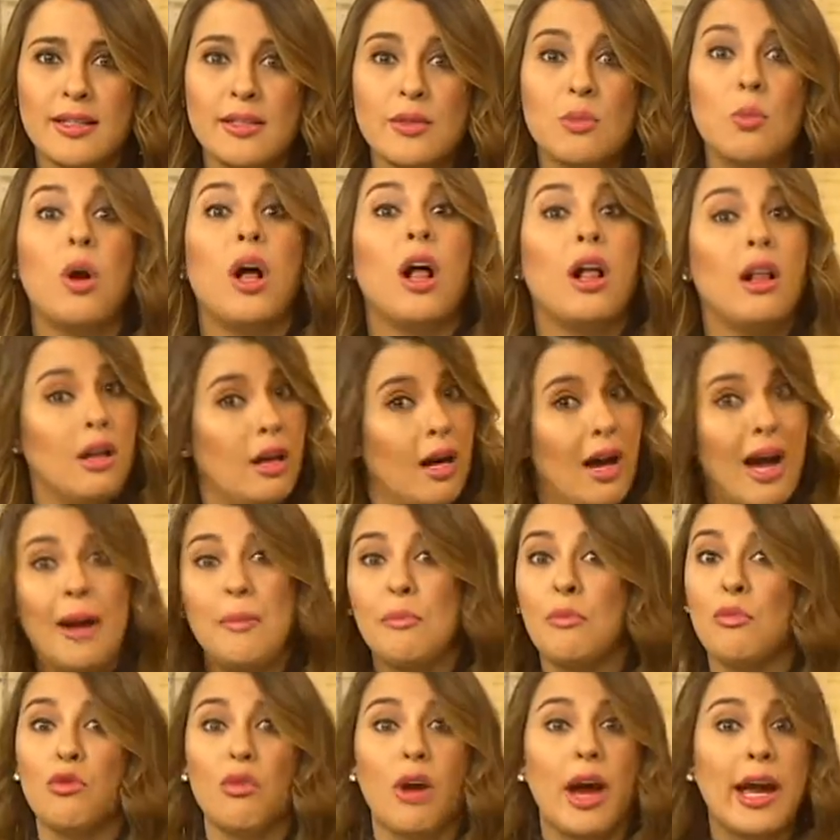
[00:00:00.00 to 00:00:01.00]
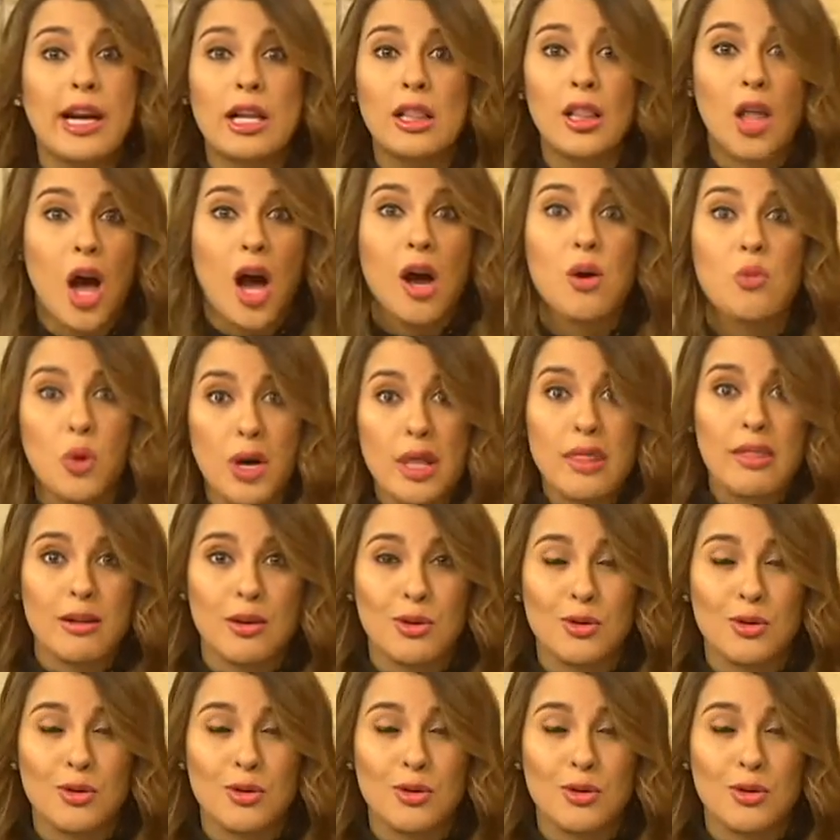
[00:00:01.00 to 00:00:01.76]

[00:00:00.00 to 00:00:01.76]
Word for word: well, I'm right along with you.